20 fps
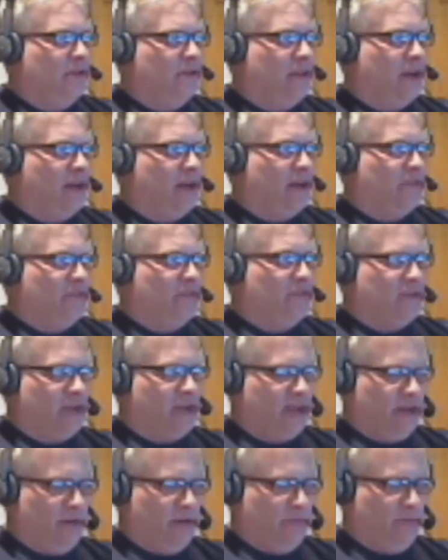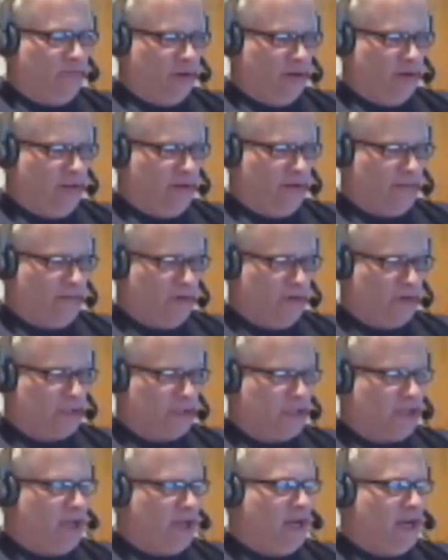2010, and one of the
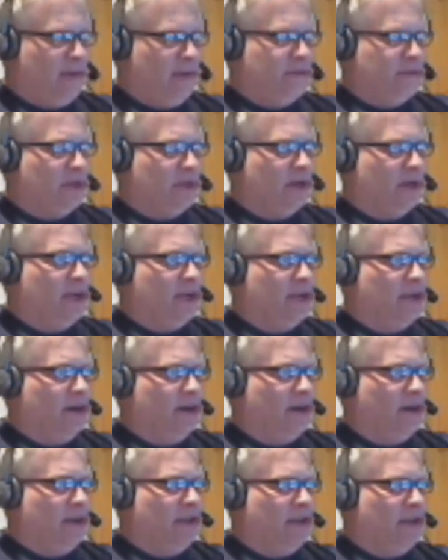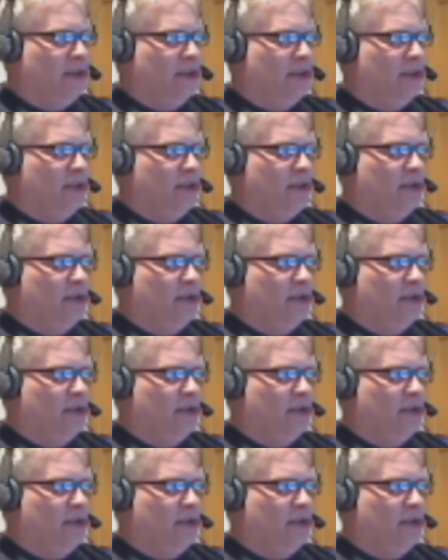first apps I got,